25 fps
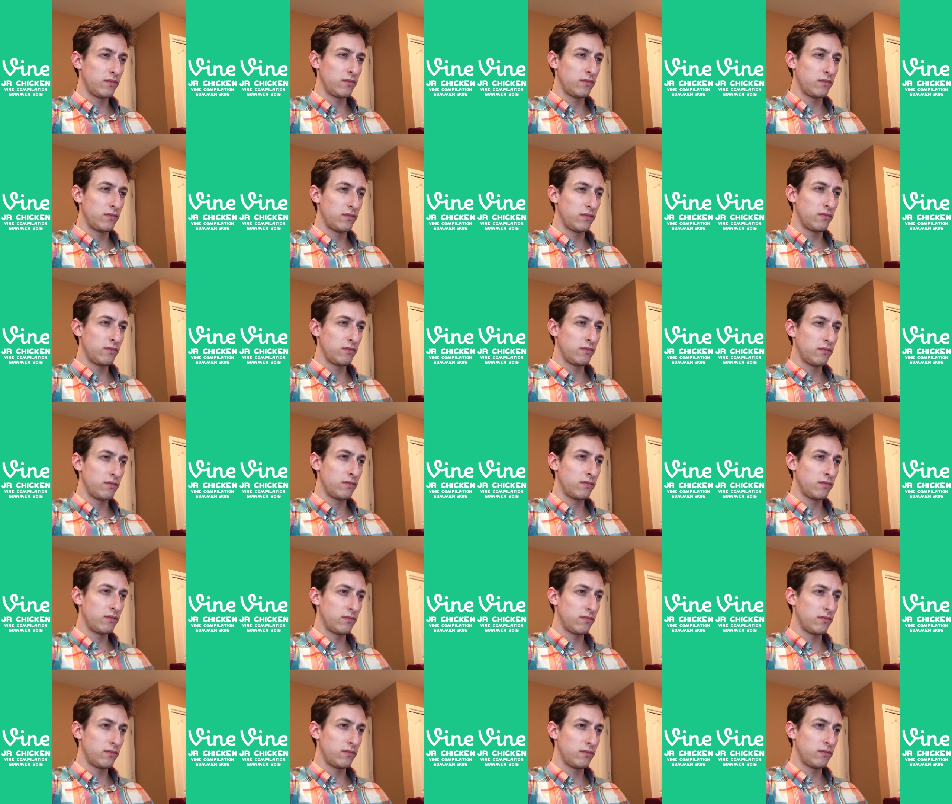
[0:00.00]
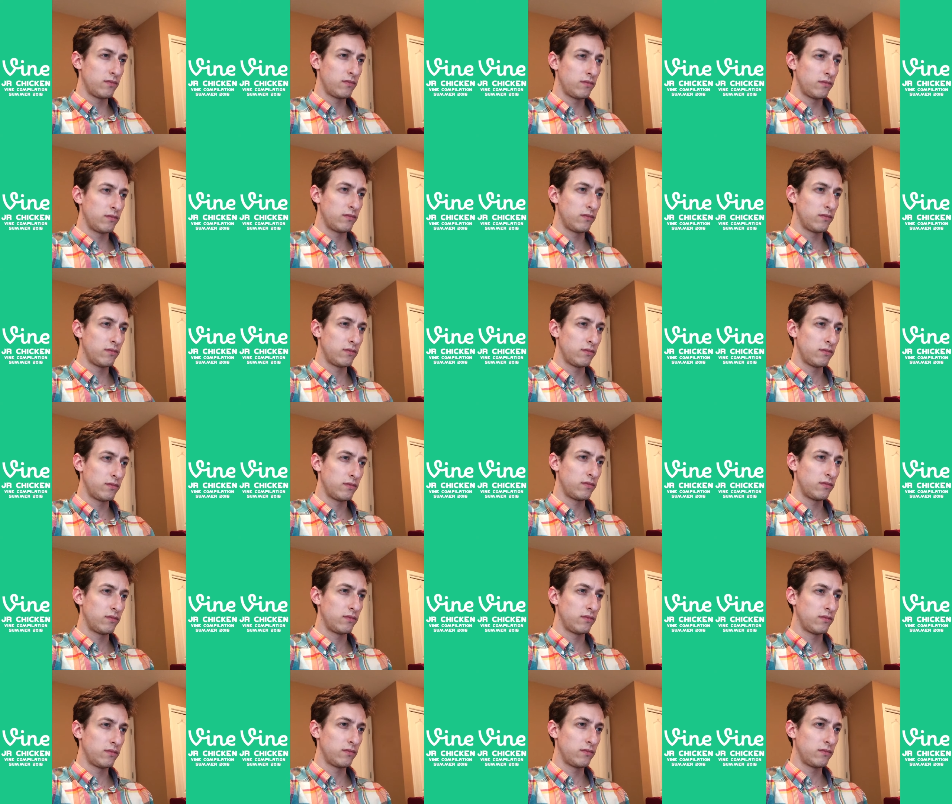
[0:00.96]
No one is speaking in this clip.